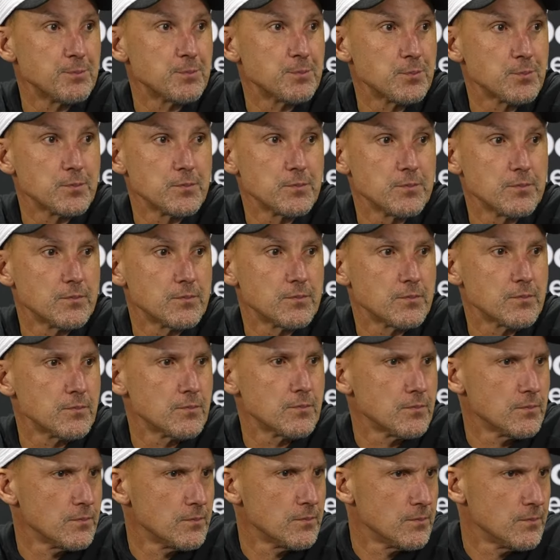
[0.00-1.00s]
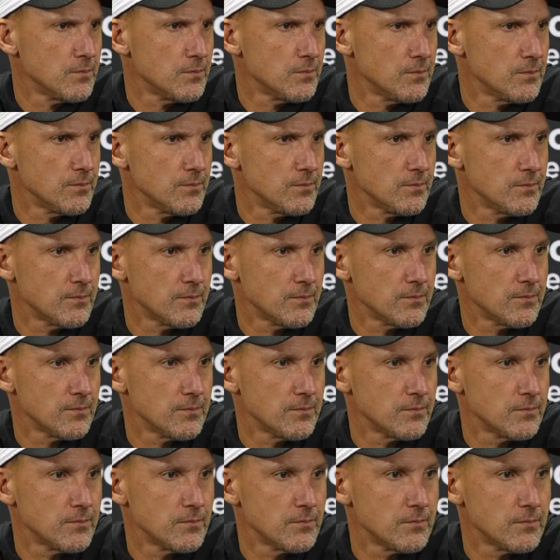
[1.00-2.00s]
Are there ever times where you're like really
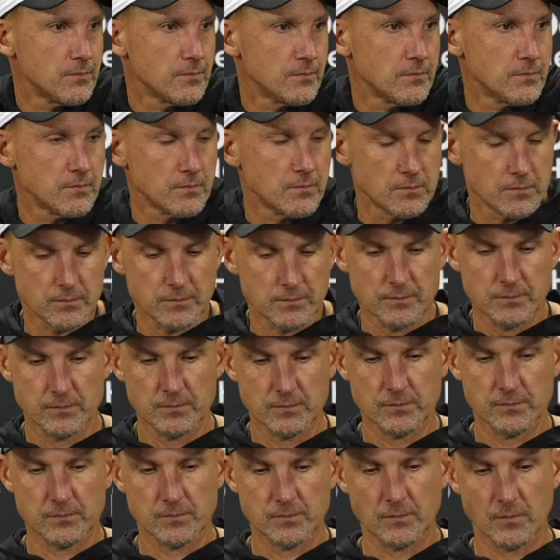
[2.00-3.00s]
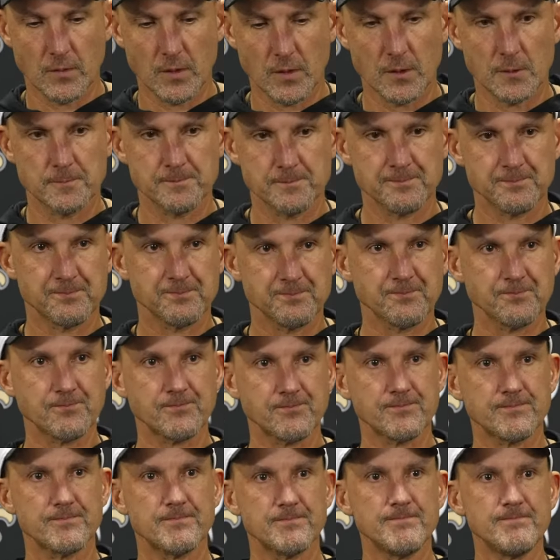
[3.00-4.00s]
surprised by what someone does, or is it
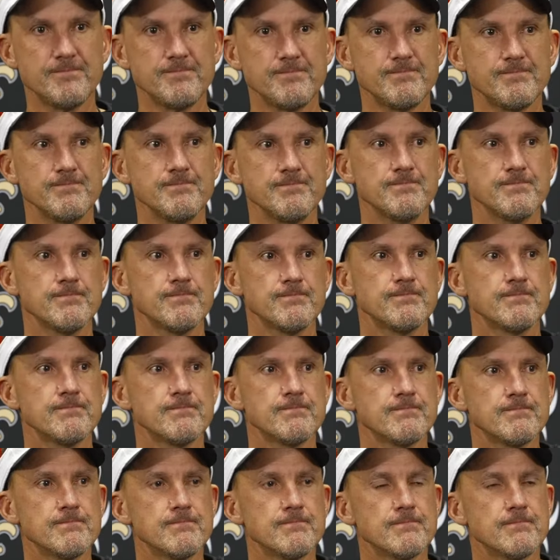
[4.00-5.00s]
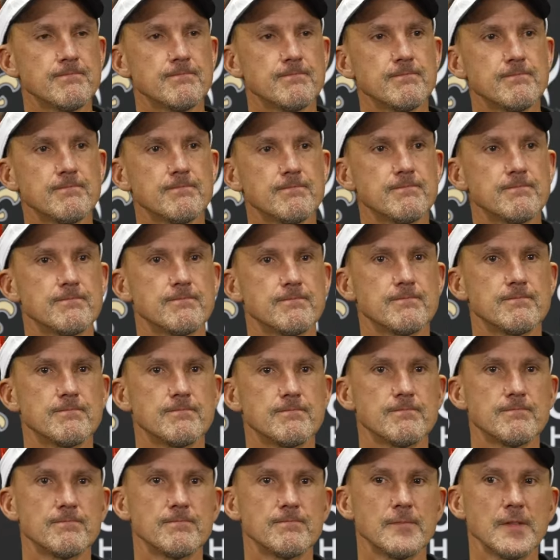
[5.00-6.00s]
usually kind of within in
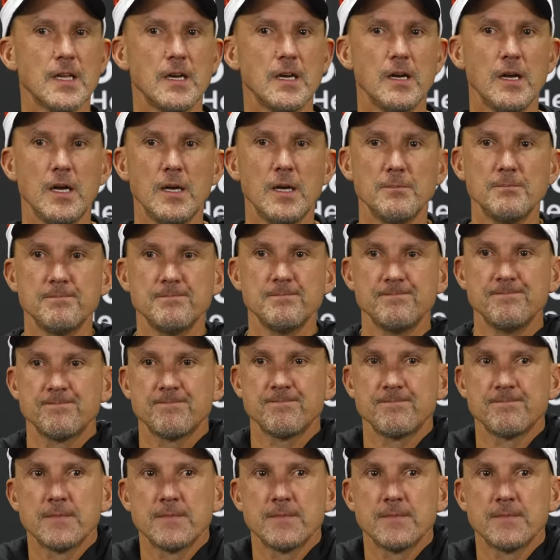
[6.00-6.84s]
DNA? Um,